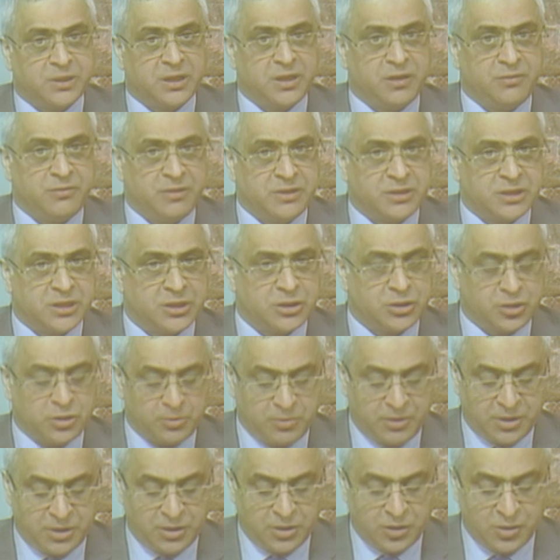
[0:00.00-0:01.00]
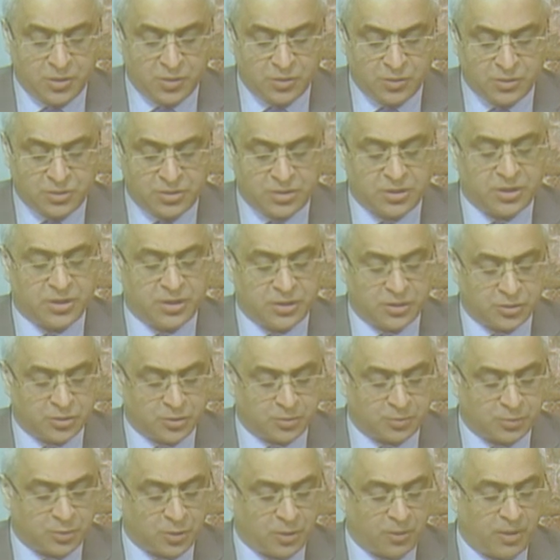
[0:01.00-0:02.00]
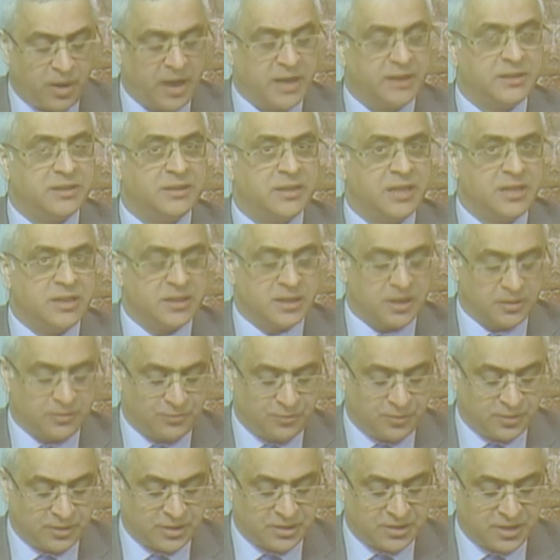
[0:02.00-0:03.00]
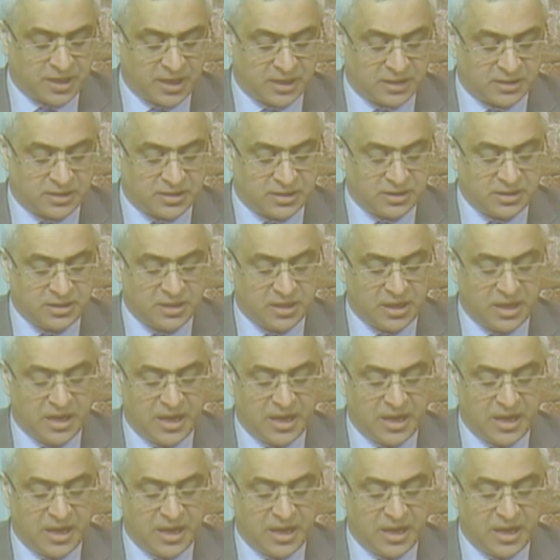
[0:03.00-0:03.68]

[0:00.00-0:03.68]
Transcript: which is to be used to provide an income for the charity